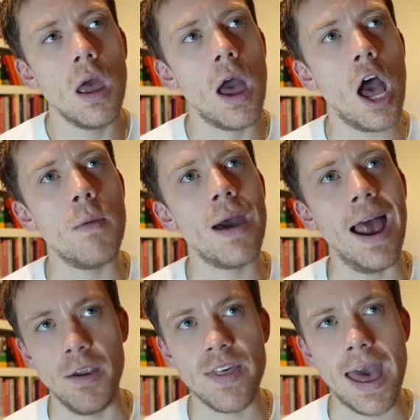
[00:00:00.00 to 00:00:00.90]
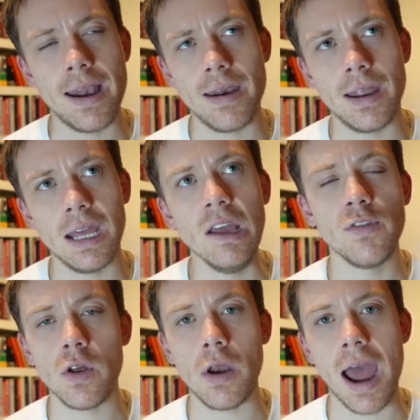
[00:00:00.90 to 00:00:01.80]
Um, and then
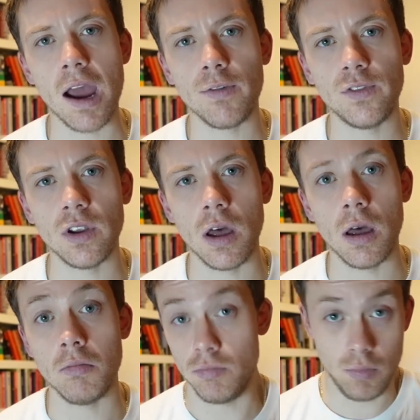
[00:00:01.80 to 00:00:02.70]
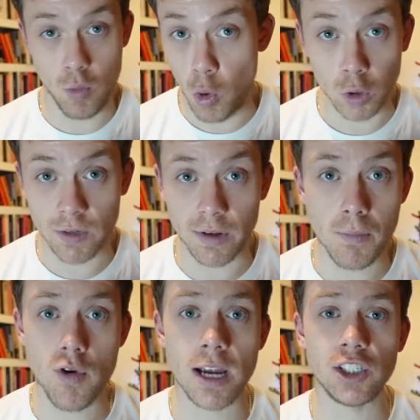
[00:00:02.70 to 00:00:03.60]
even after wars of
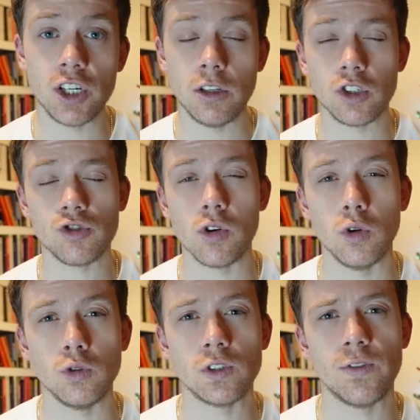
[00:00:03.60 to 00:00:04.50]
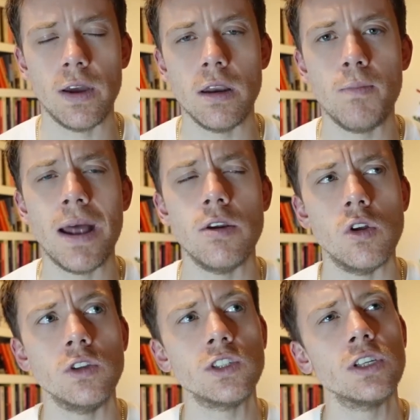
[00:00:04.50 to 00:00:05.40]
liberation, struggles for
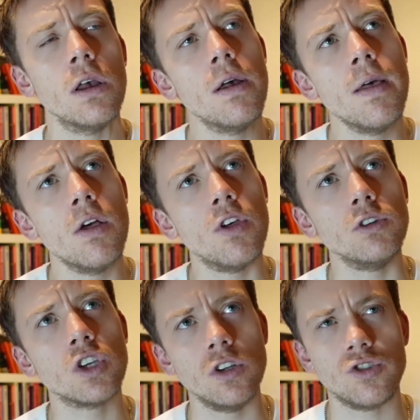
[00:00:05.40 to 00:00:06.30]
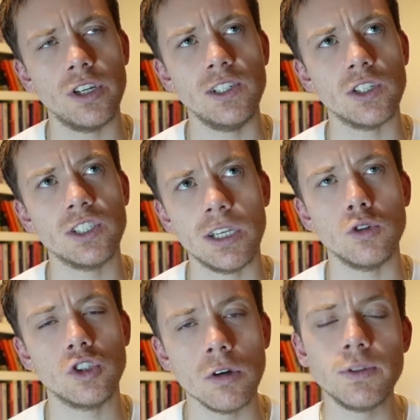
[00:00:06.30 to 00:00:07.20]
independence, those countries are
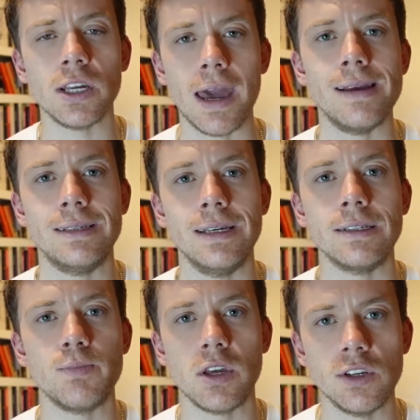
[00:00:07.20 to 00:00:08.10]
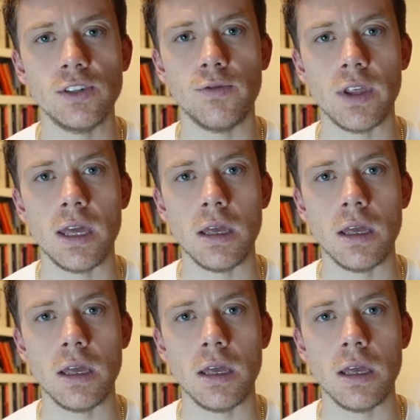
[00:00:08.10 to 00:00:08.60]
still subjugated because of the